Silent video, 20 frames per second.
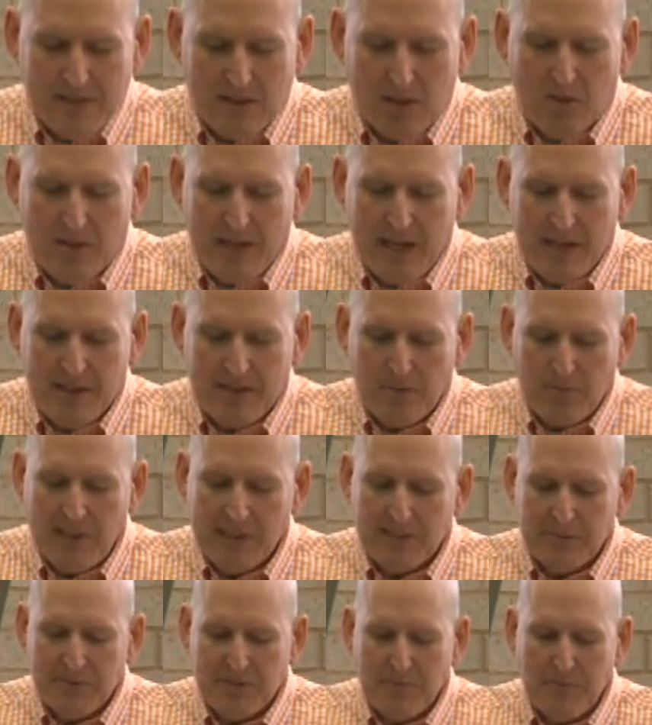locate the
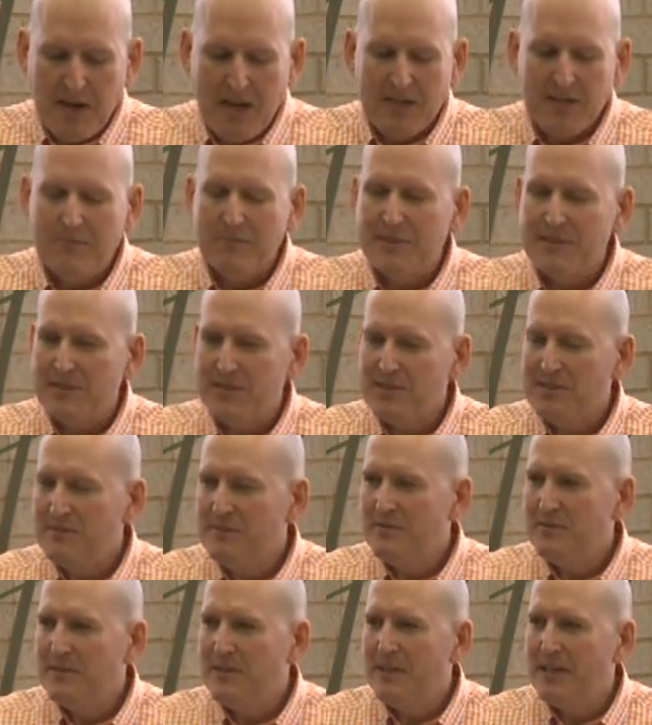regiment's monuments
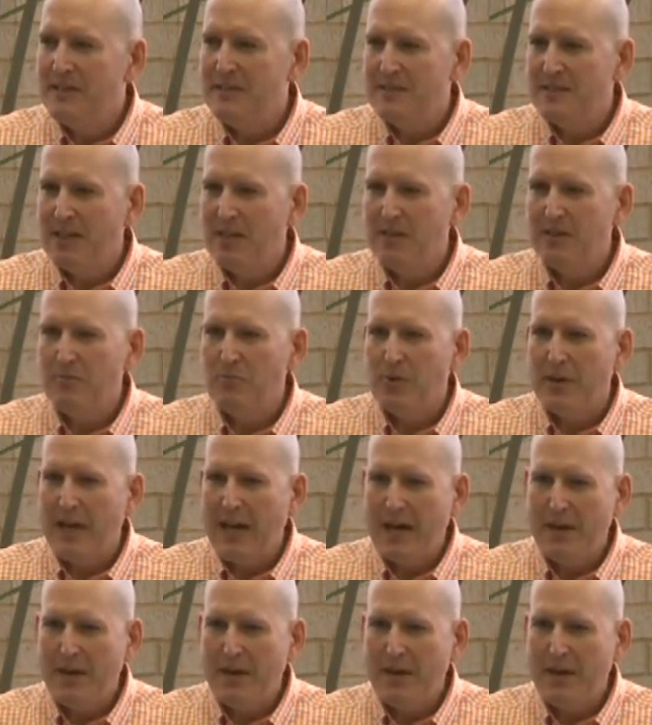and tell them what